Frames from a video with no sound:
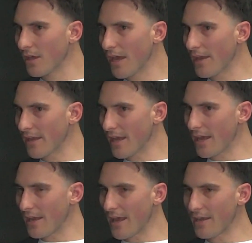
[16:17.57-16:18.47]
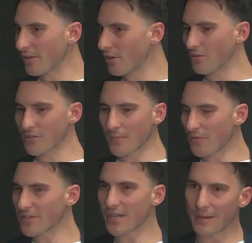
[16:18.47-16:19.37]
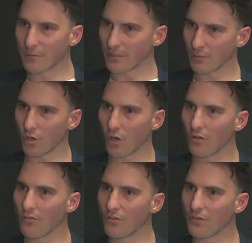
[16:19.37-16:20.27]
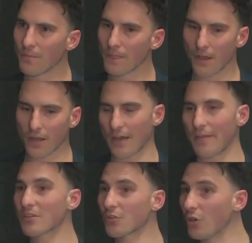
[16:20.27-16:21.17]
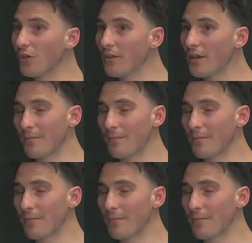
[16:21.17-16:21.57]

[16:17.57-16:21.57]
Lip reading: and the concept of a table in words, okay, that's good.